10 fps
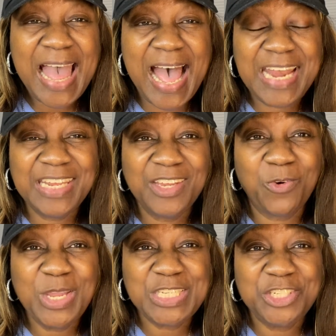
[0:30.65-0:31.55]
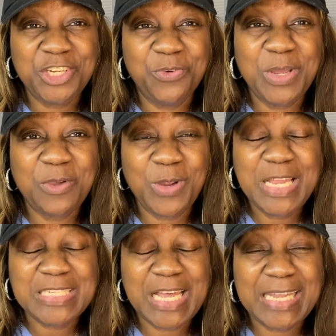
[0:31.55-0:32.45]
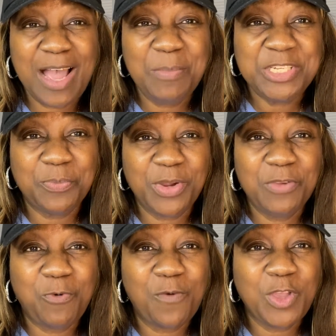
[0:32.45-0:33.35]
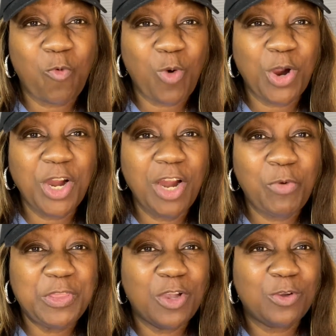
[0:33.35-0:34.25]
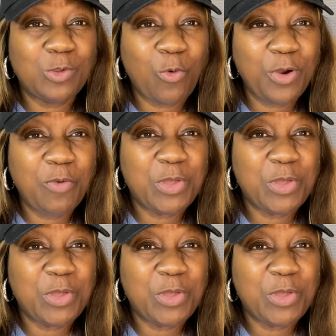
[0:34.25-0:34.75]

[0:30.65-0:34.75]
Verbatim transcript: I decrease as you increase. Allow me to bring forth your word with your glory,